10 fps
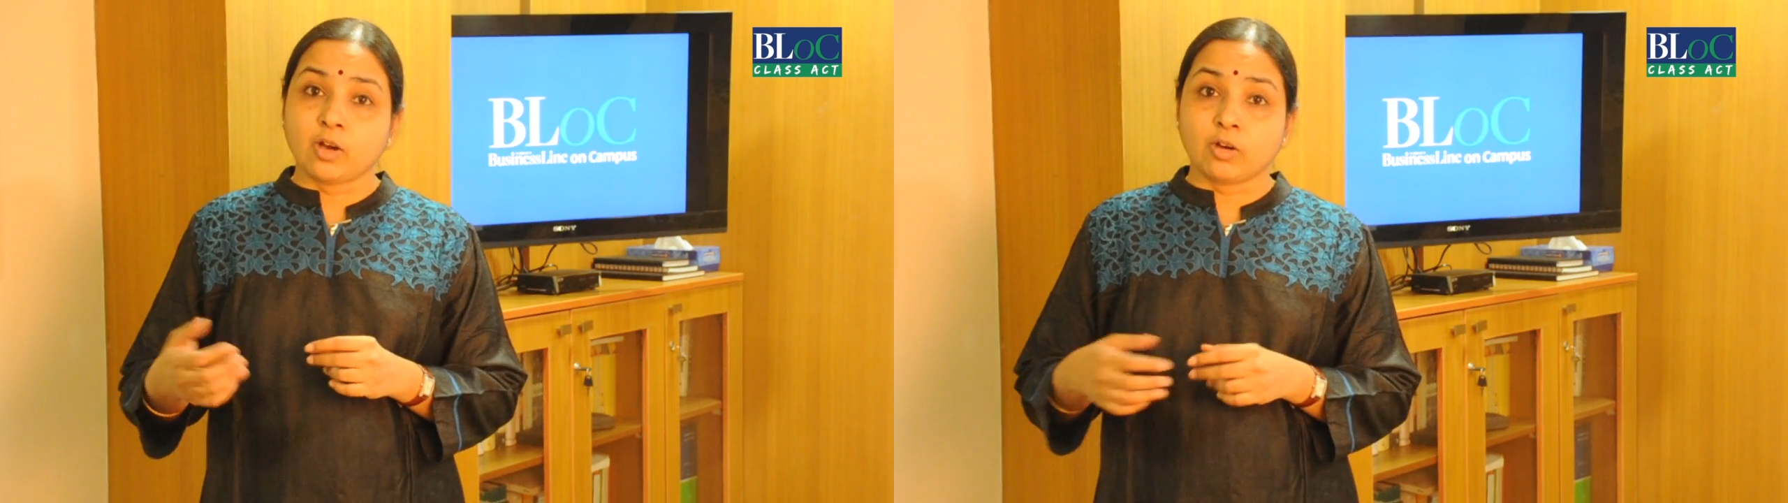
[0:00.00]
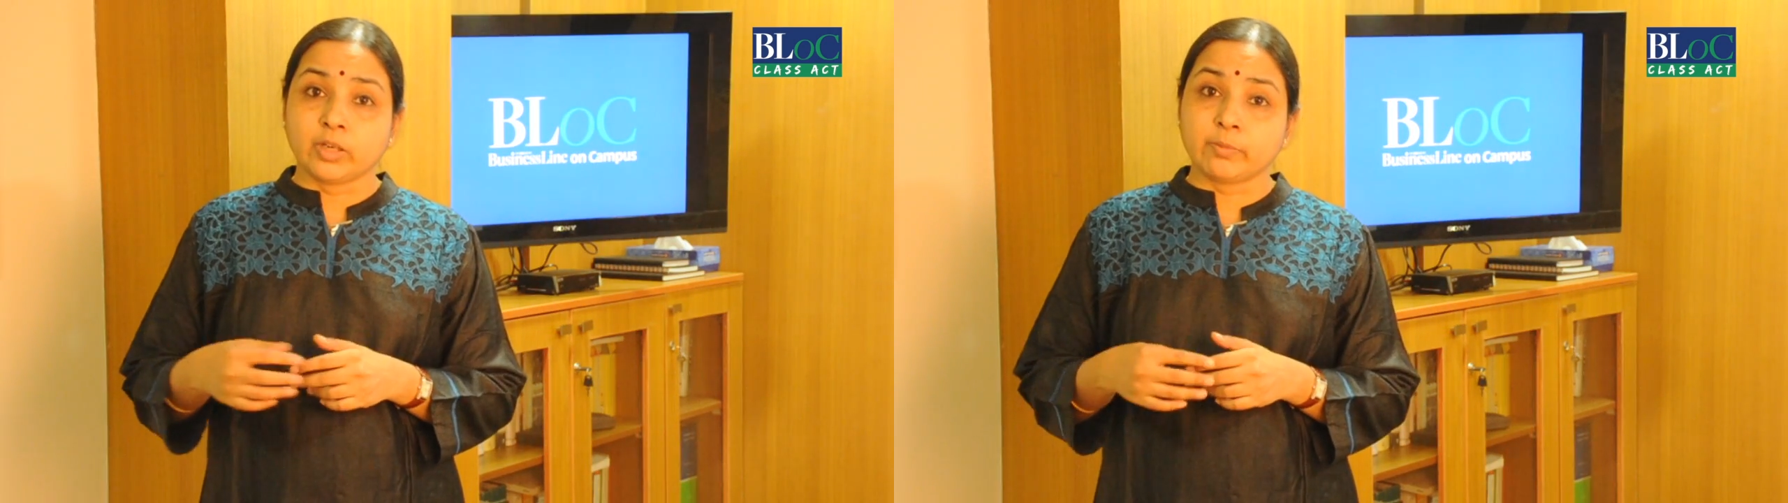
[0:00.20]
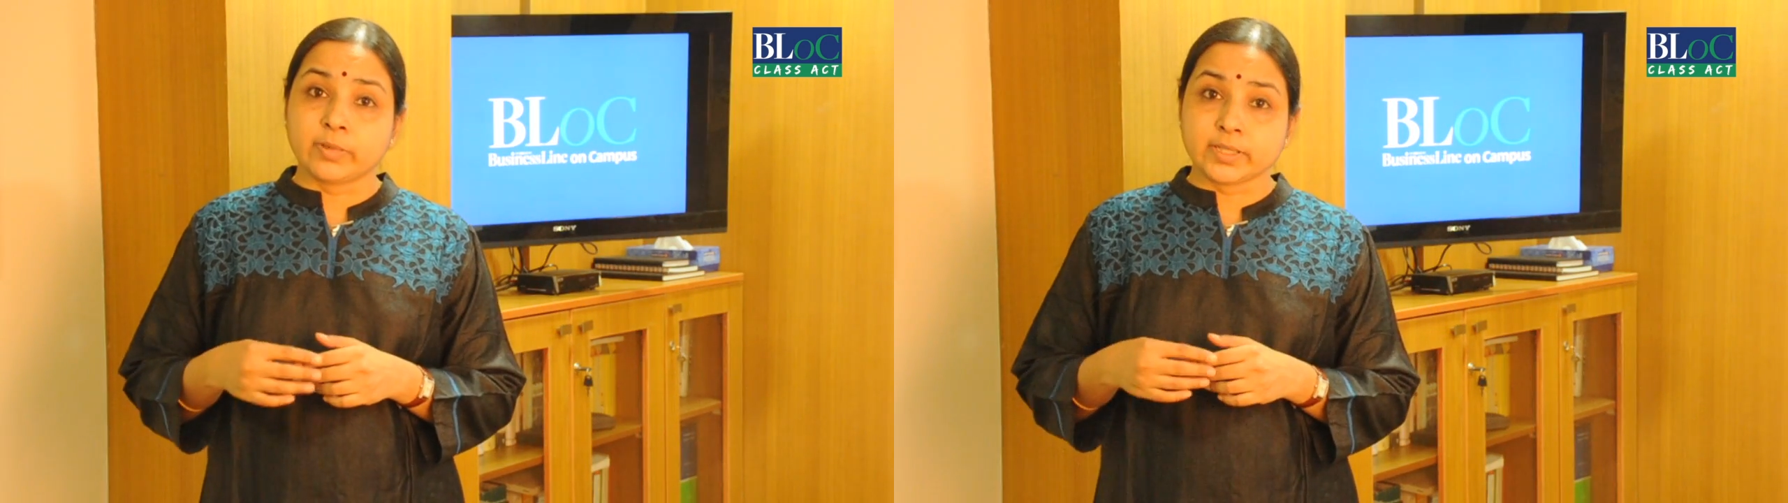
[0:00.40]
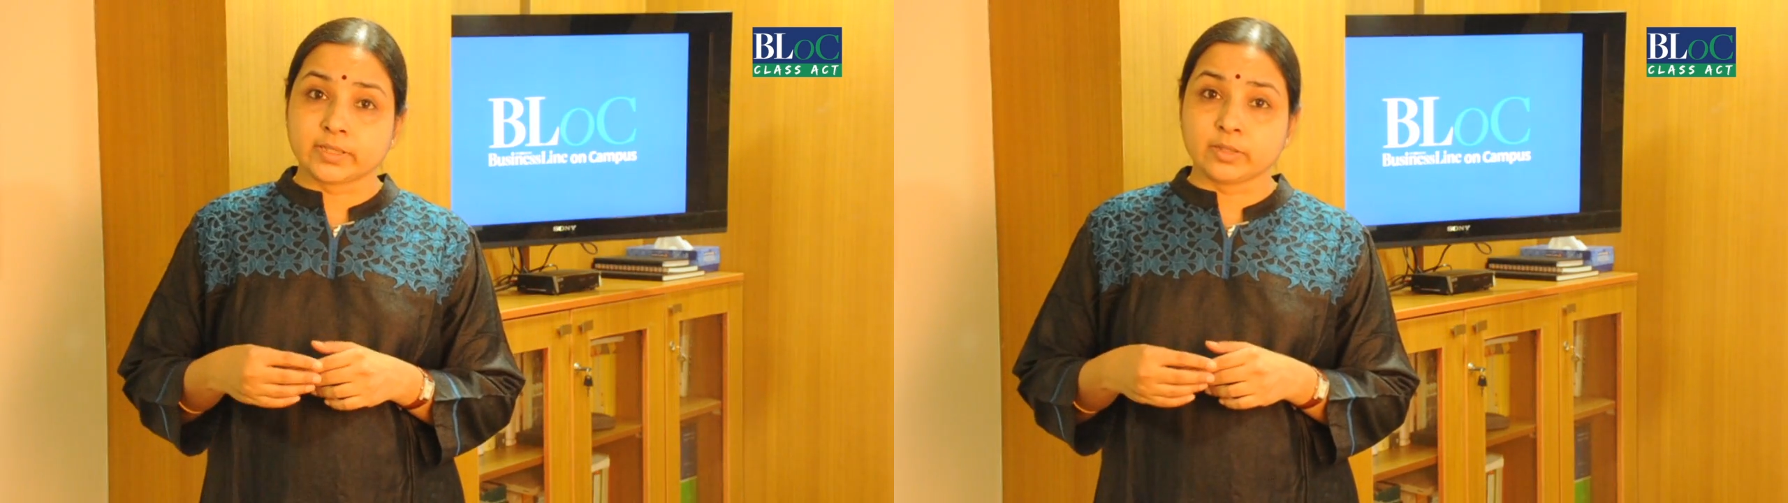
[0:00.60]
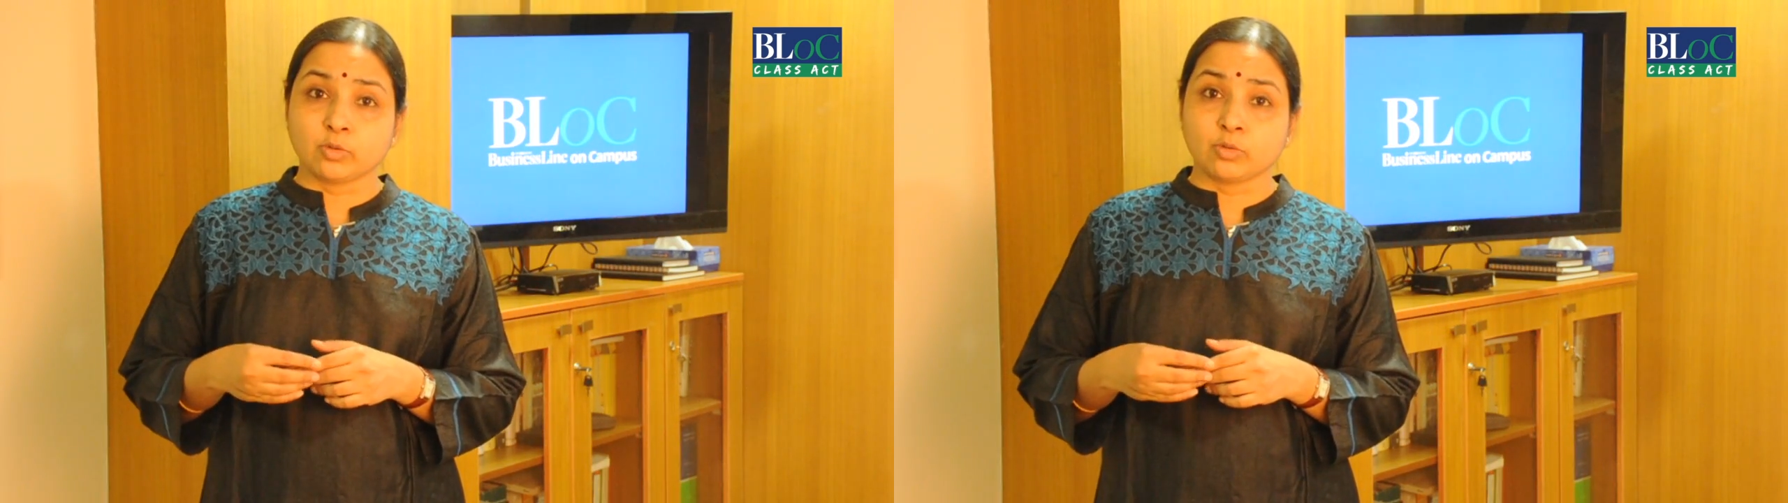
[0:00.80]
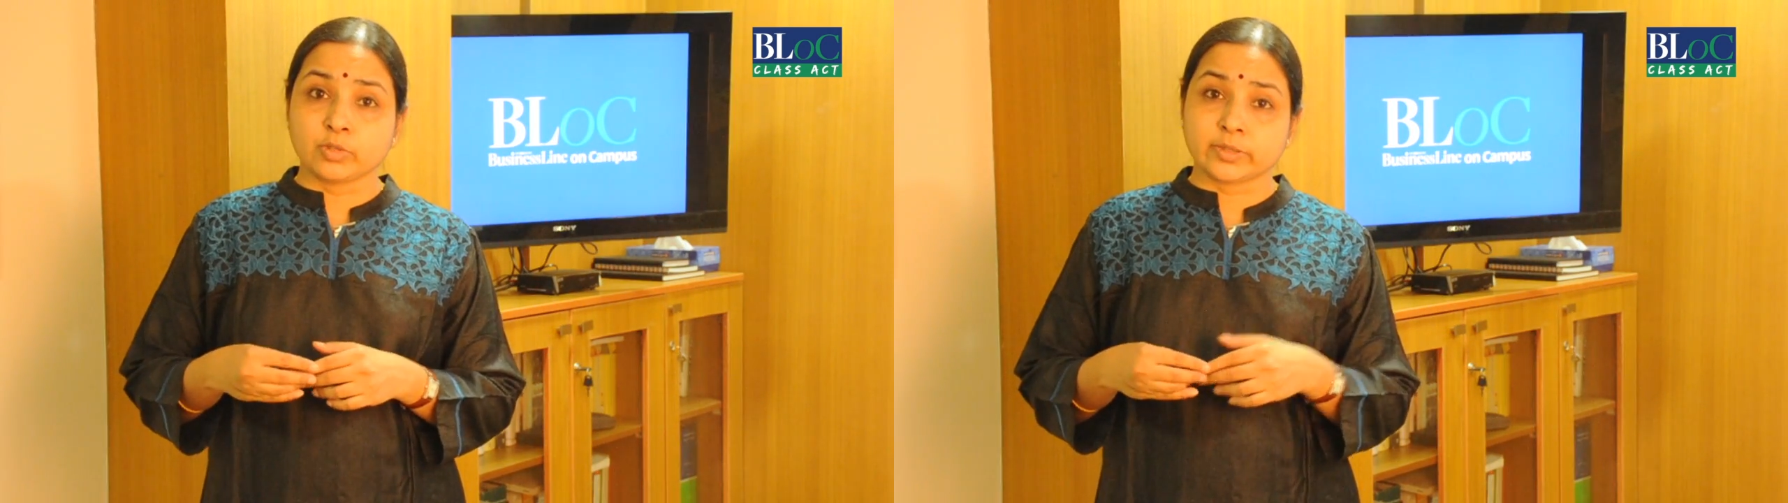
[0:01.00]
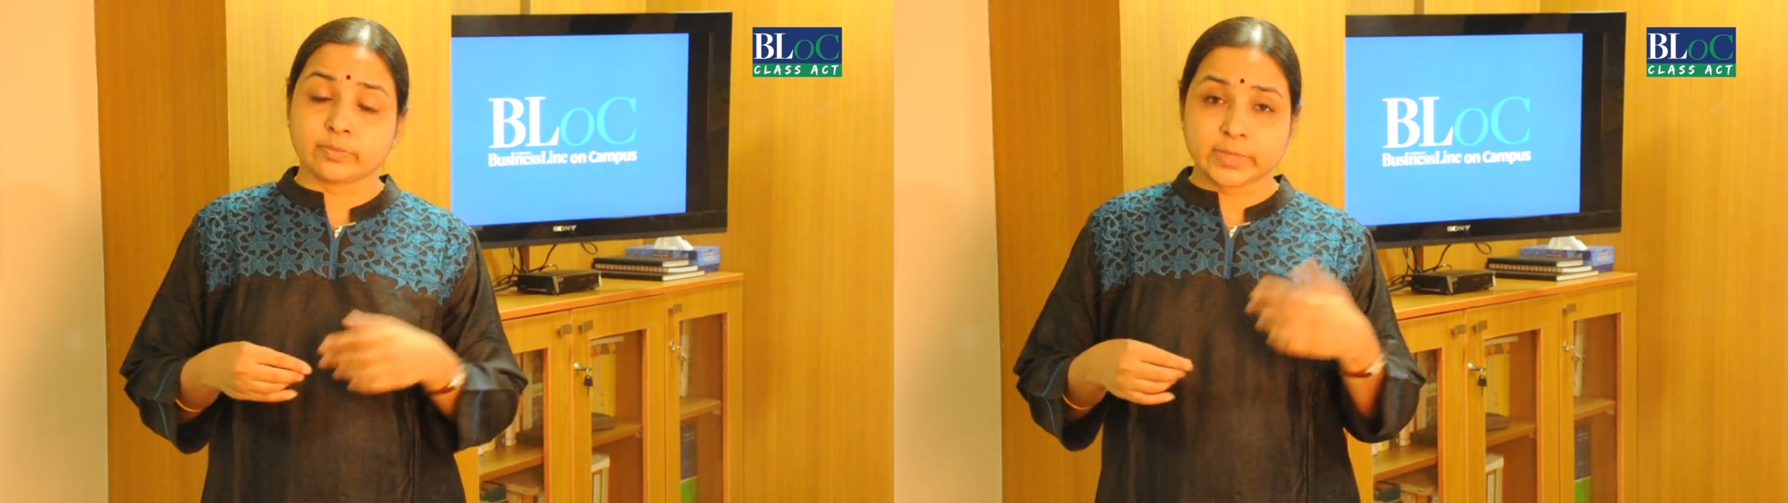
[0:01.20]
or a person who is